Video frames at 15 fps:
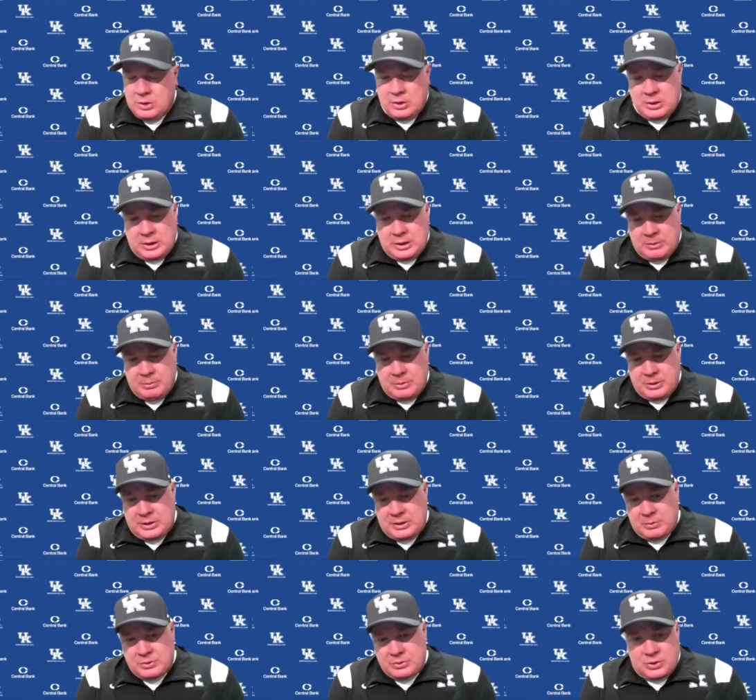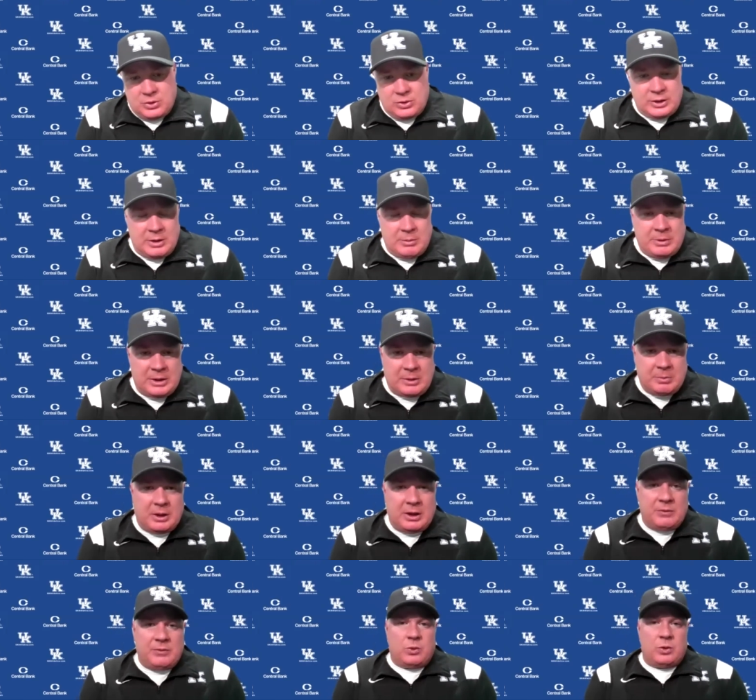Uh, but that was certainly a big
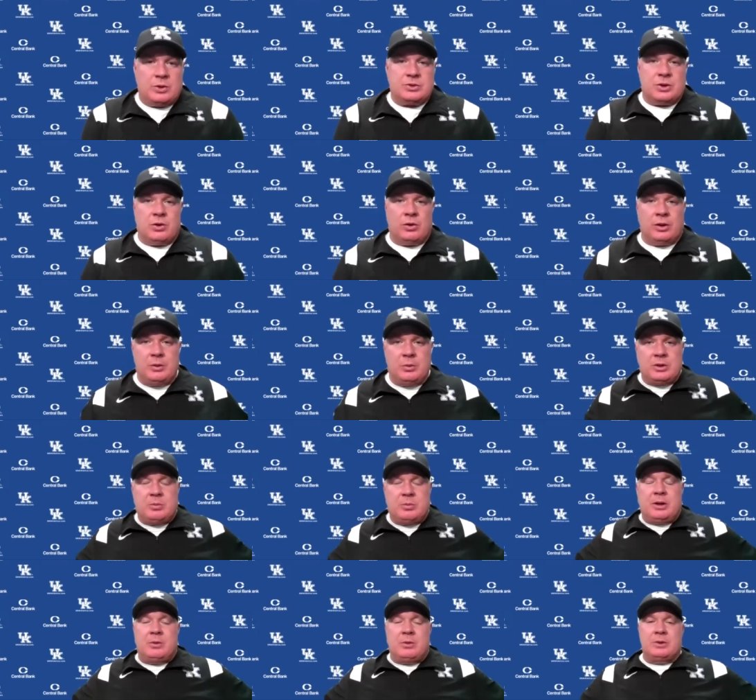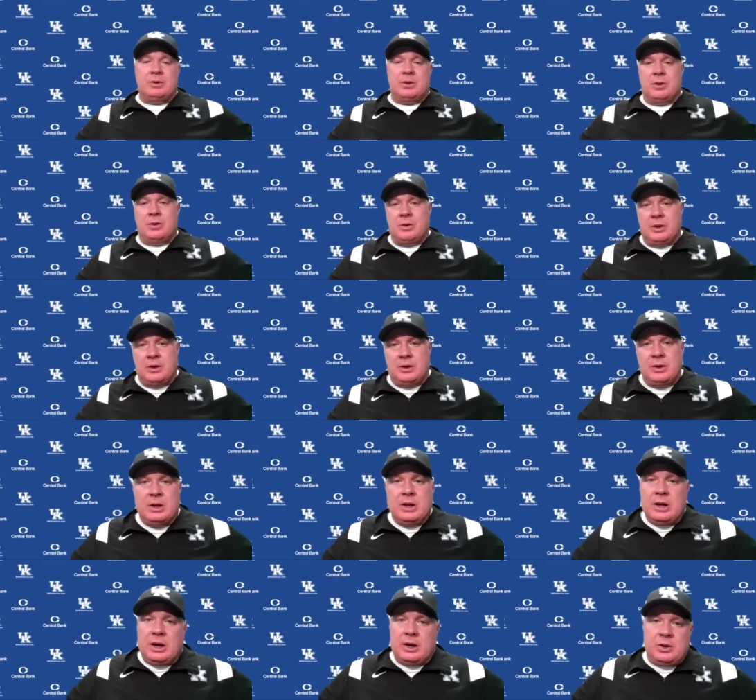play for us early with the punt return, and
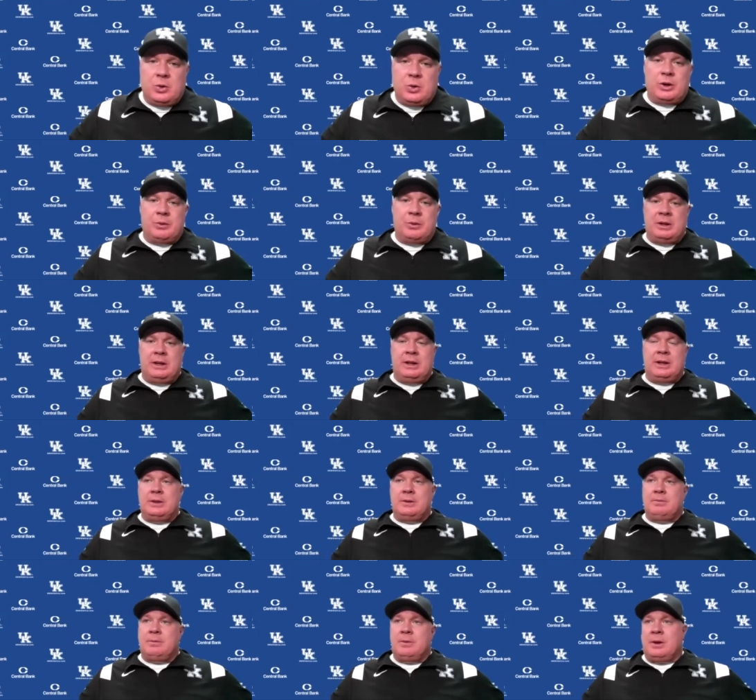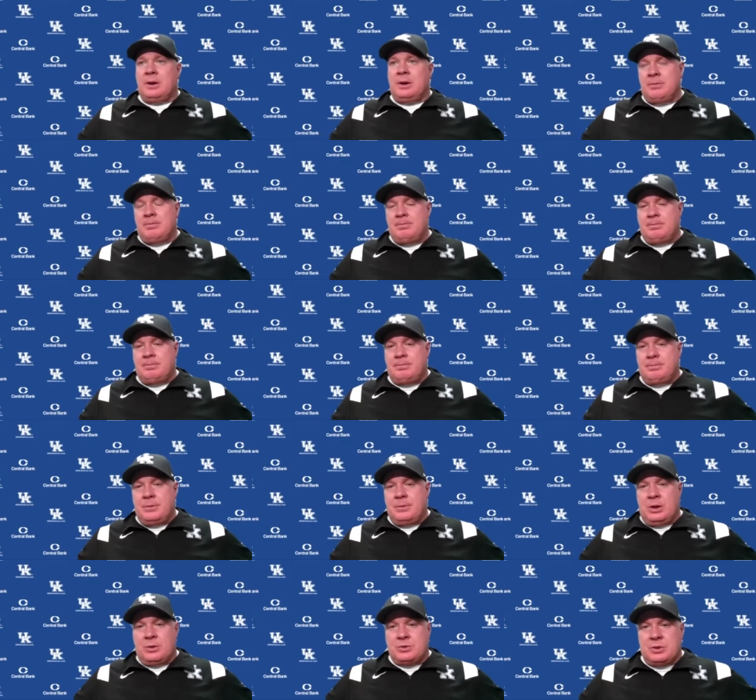I knew we would need it. Um,
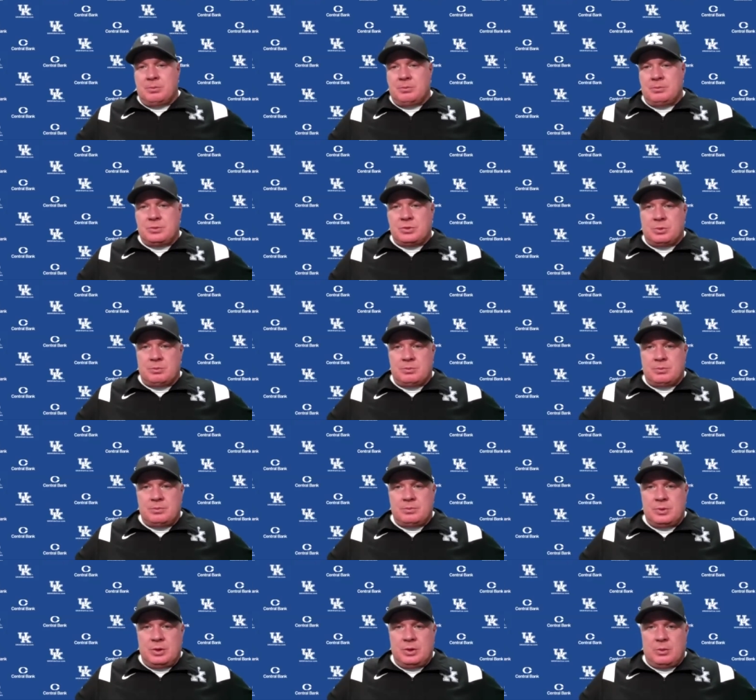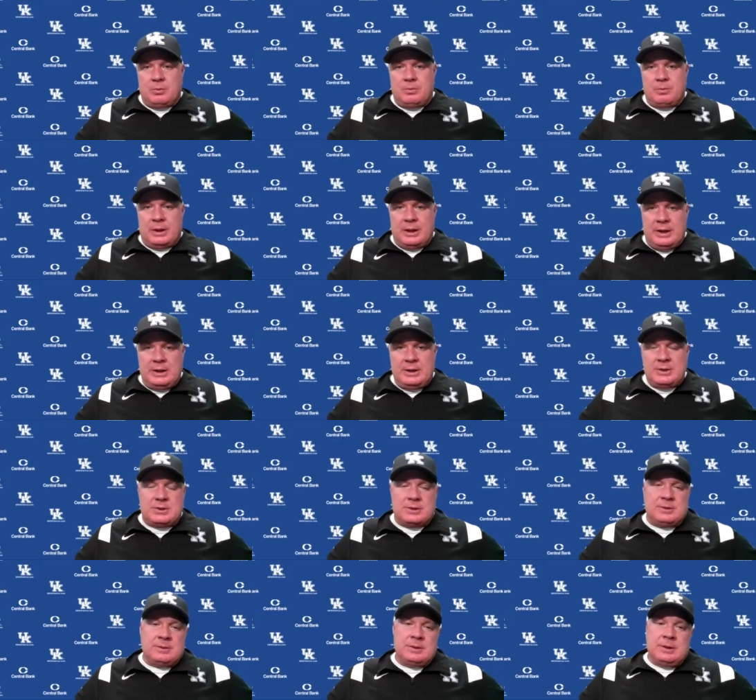you know, some some you know plays,
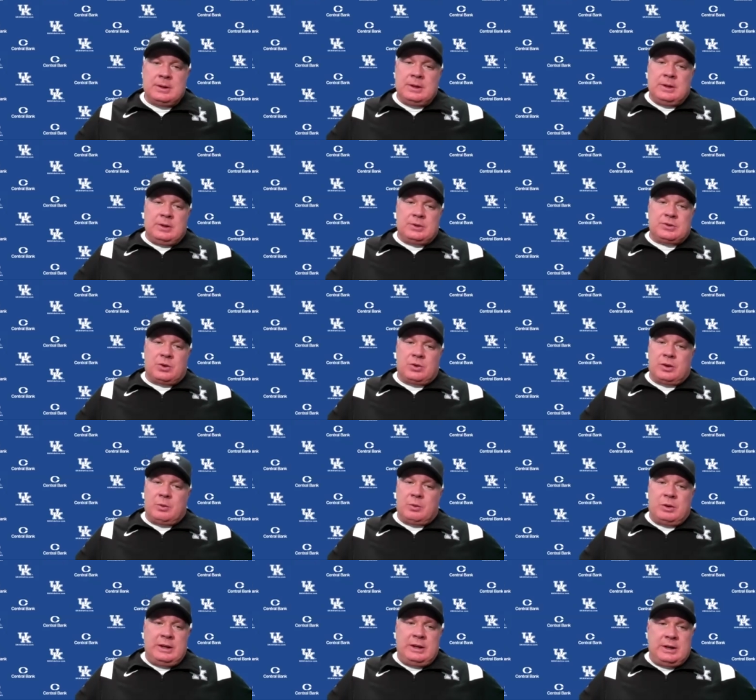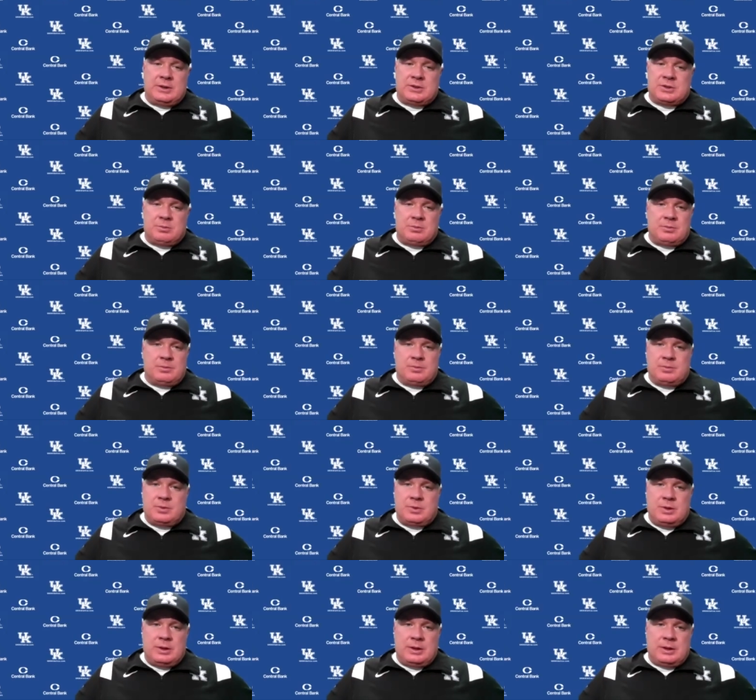and certainly we needed some
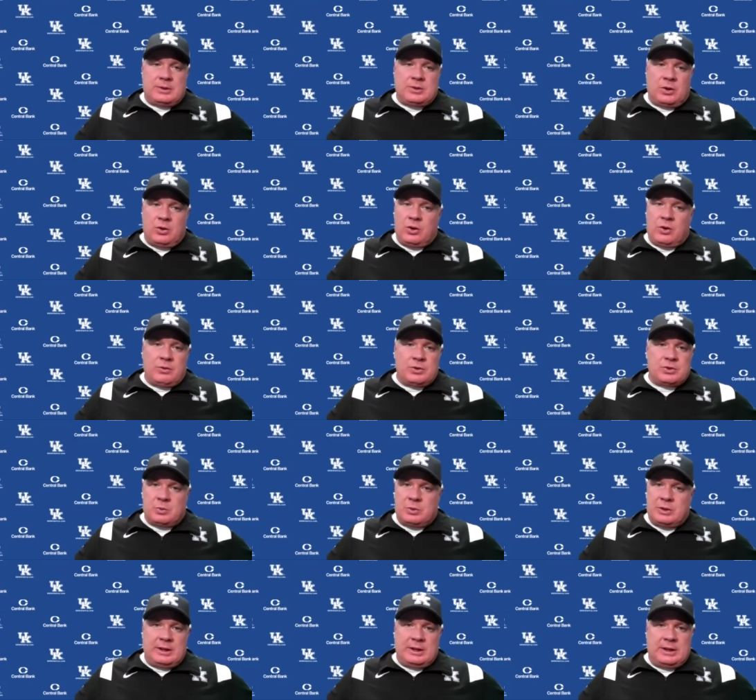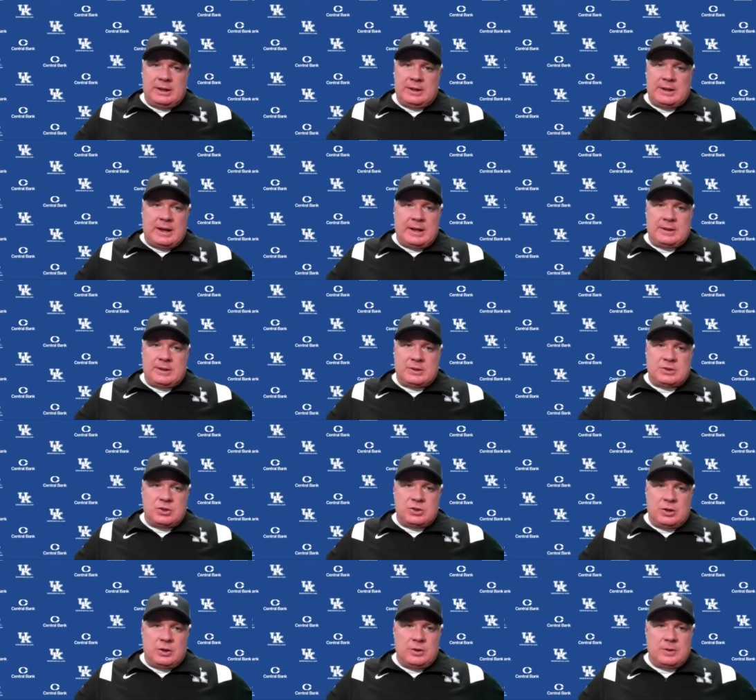uh, turnovers, and we didn't get that this
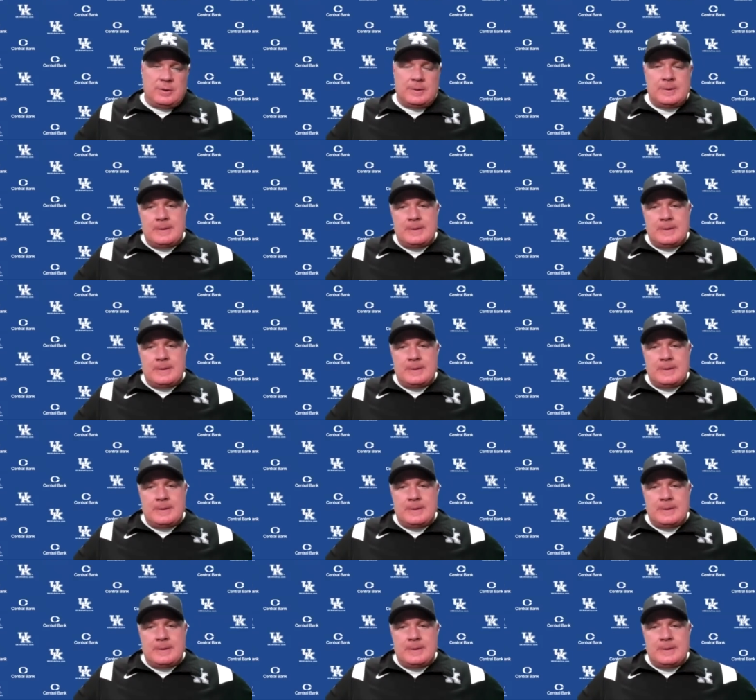year.